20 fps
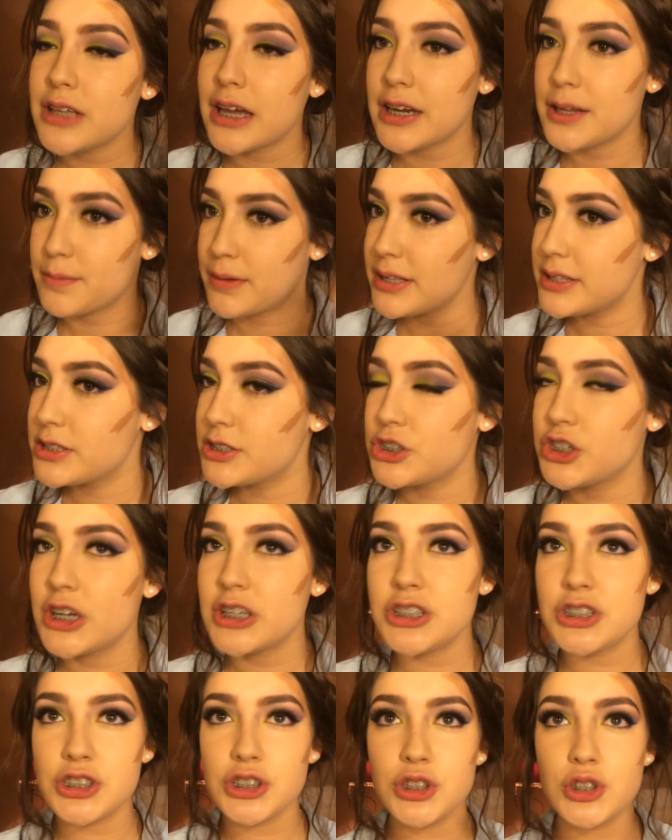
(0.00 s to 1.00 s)
tiny bit
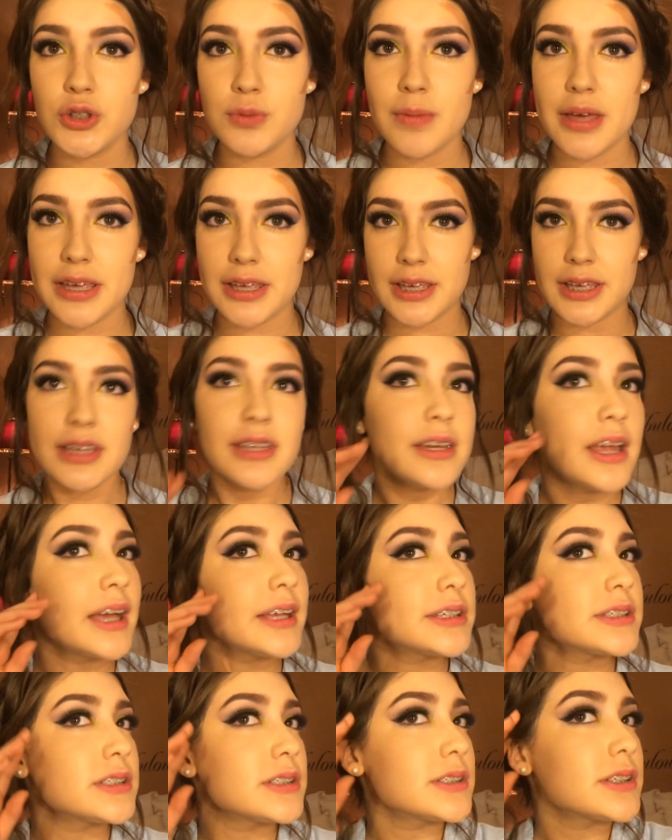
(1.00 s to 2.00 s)
just to make it
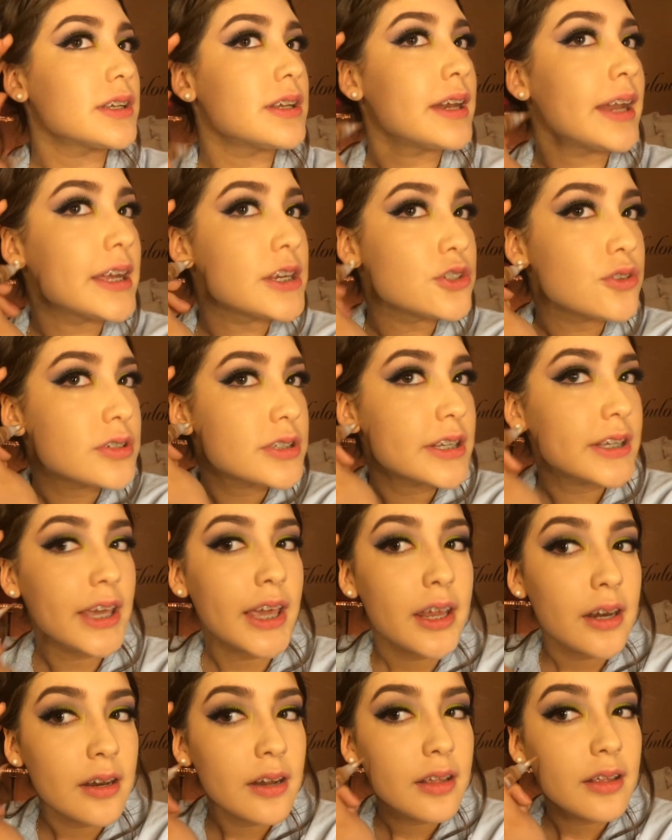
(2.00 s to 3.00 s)
as natural as I
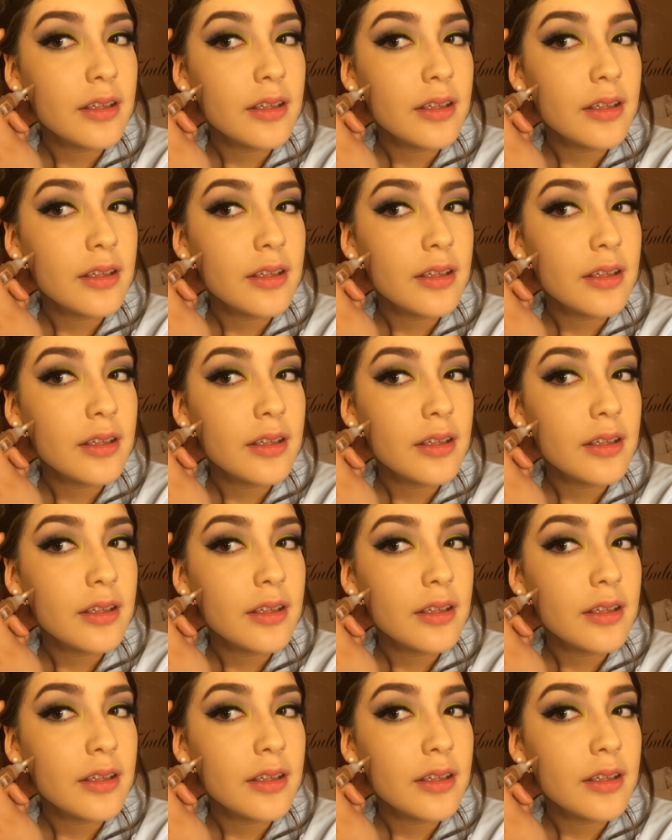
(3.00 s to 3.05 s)
can.